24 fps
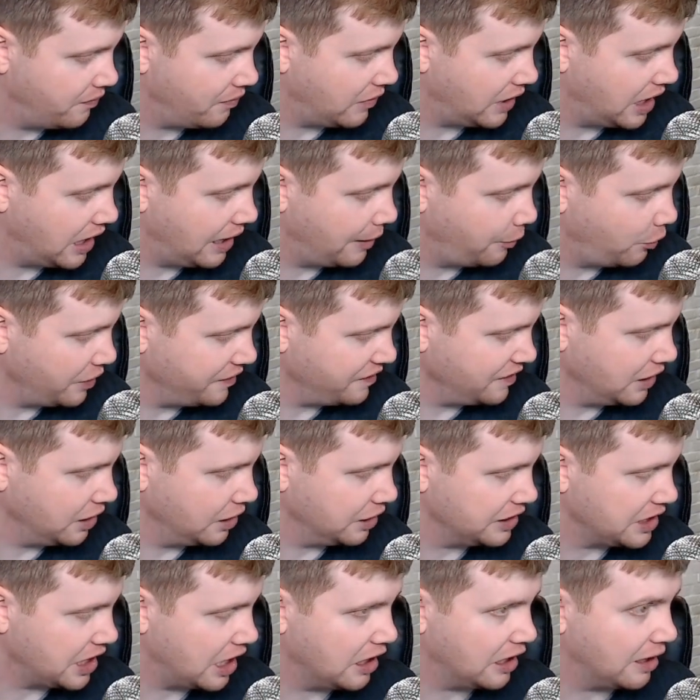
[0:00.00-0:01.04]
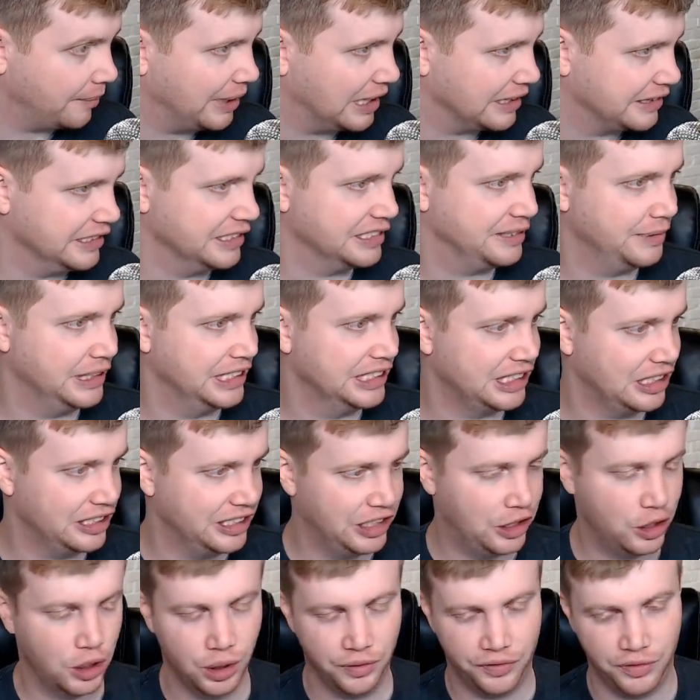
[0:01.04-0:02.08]
I wasn't going to talk about this because I only
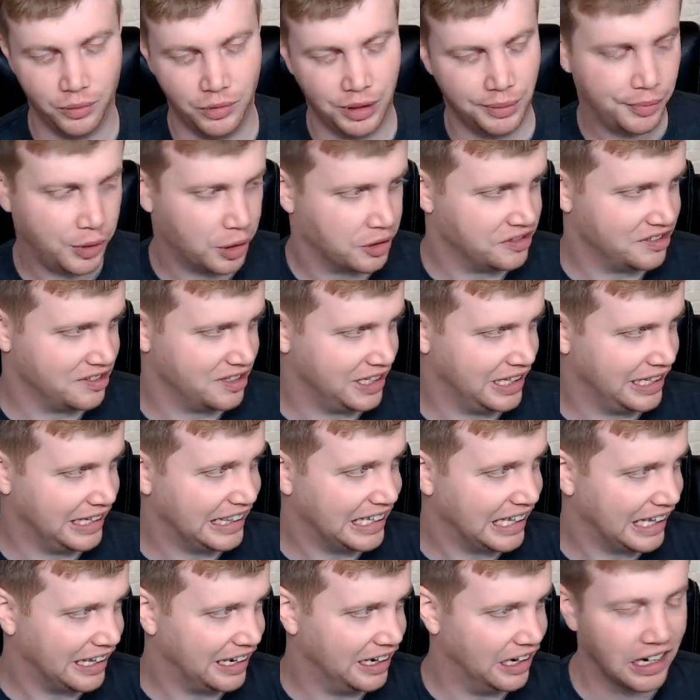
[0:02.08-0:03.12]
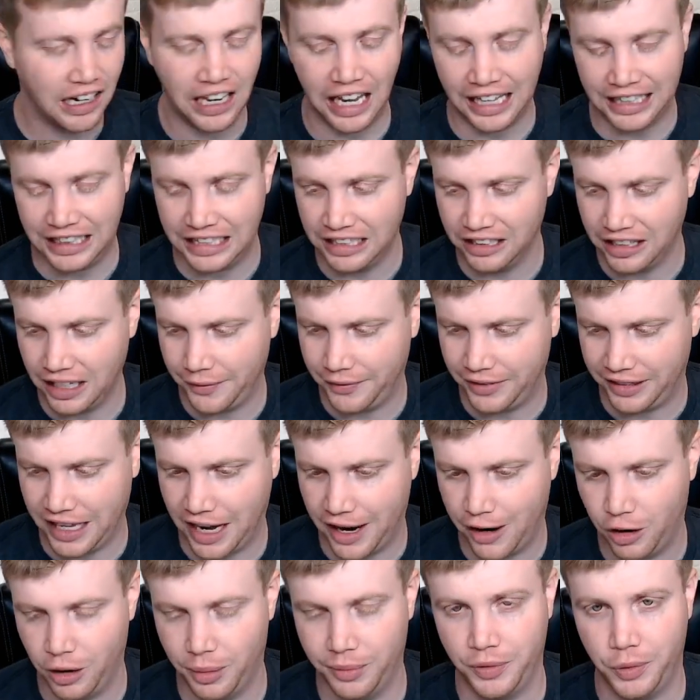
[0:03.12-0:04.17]
heard it from one person. And then at the 11th
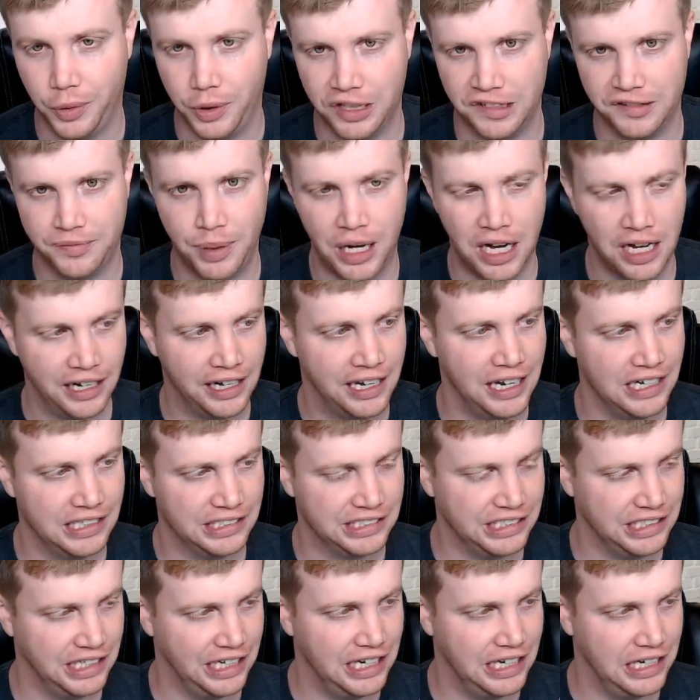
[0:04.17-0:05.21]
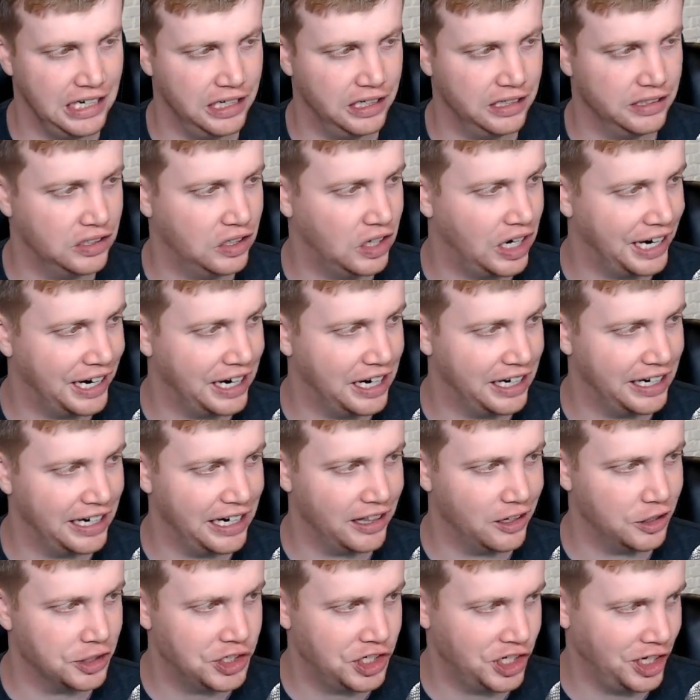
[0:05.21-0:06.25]
hour before this podcast, I got
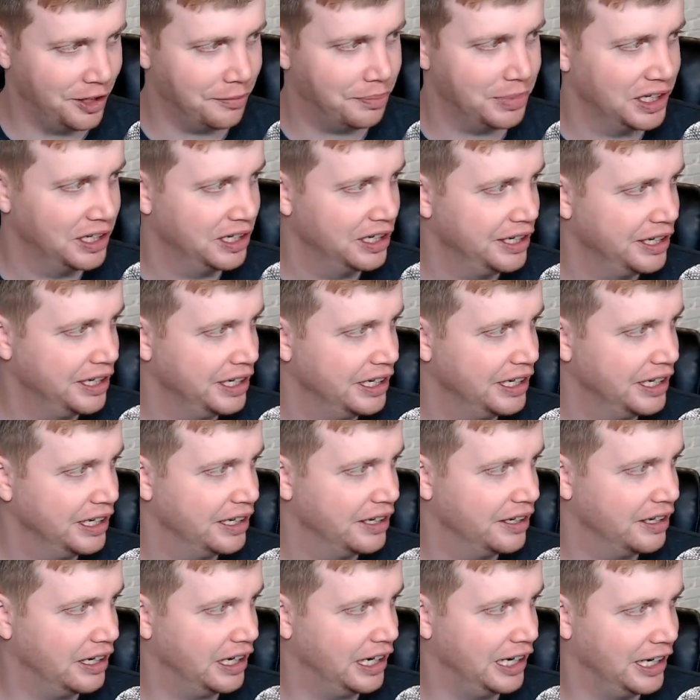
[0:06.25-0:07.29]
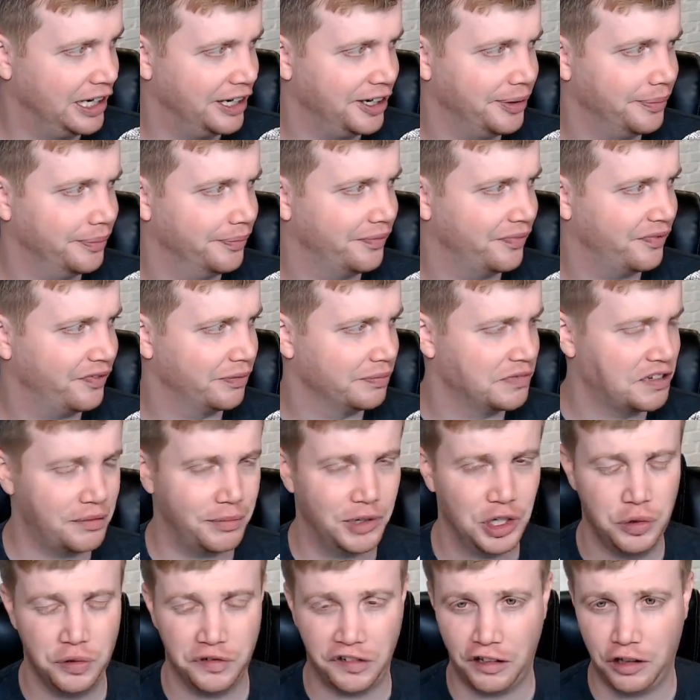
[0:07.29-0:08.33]
another tip from
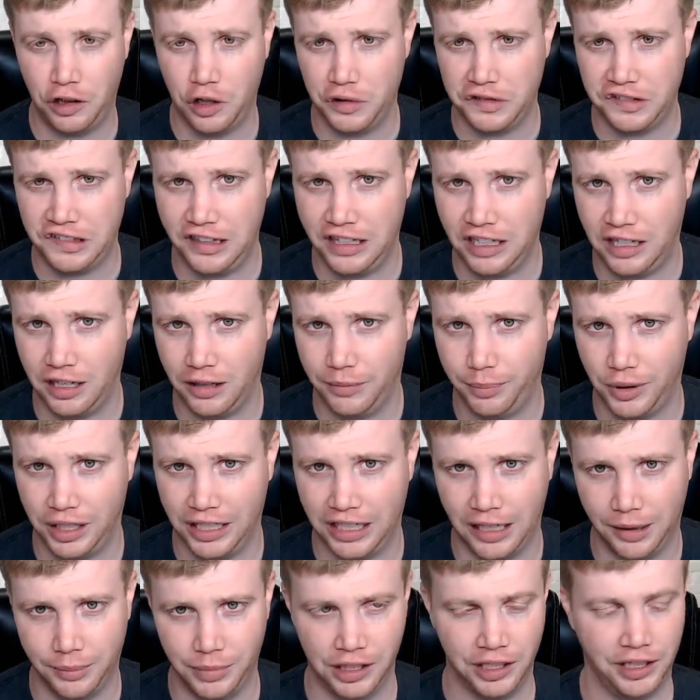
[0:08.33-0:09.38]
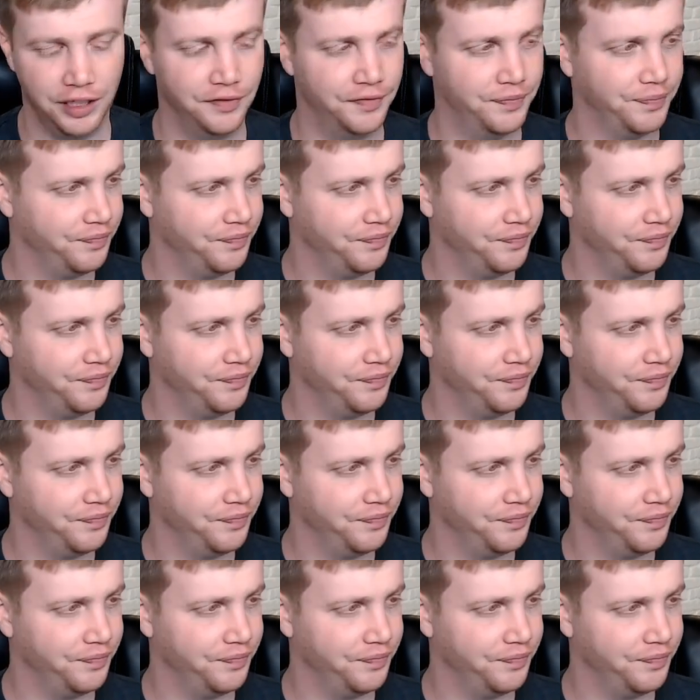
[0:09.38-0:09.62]
somebody who's close to the company, I believe,